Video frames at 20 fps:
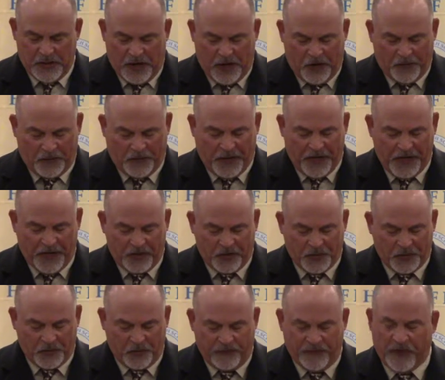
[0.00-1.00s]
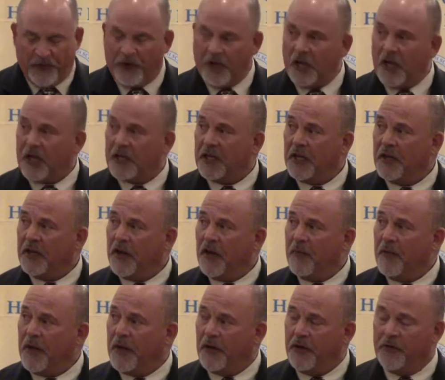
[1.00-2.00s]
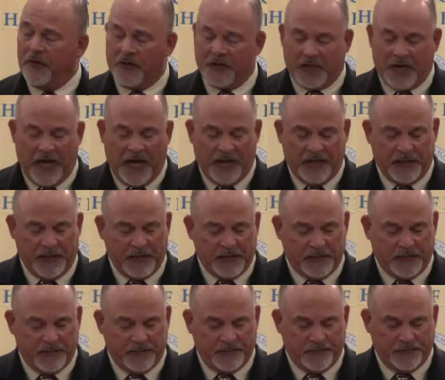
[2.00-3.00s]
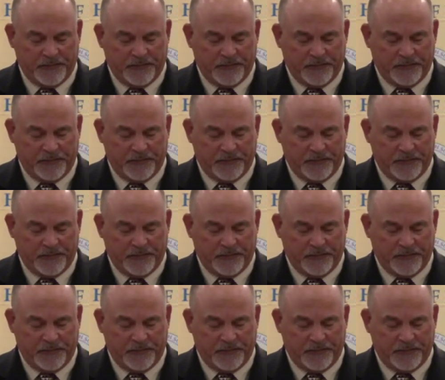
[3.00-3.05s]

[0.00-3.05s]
Our players were very lucky to have been under his guidance.